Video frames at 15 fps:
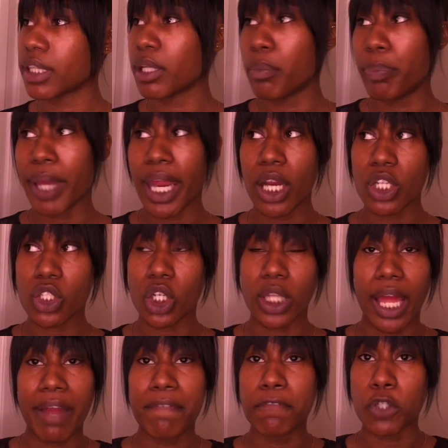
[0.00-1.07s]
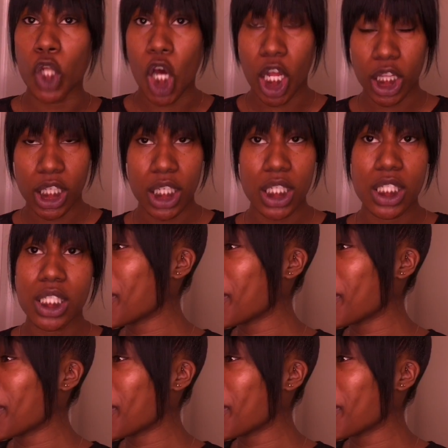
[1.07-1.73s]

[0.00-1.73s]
The bangs are like flawless.